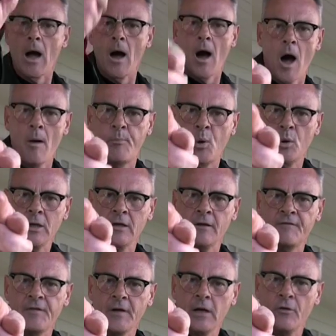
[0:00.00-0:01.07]
I'm pointing the
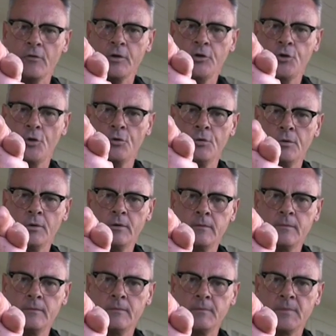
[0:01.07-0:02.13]
finger at you,
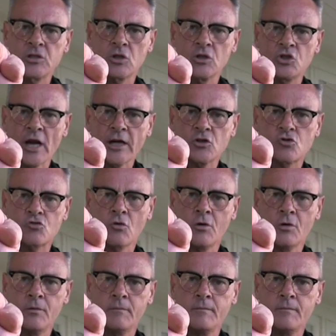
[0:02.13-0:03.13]
Mr. Jack Straw.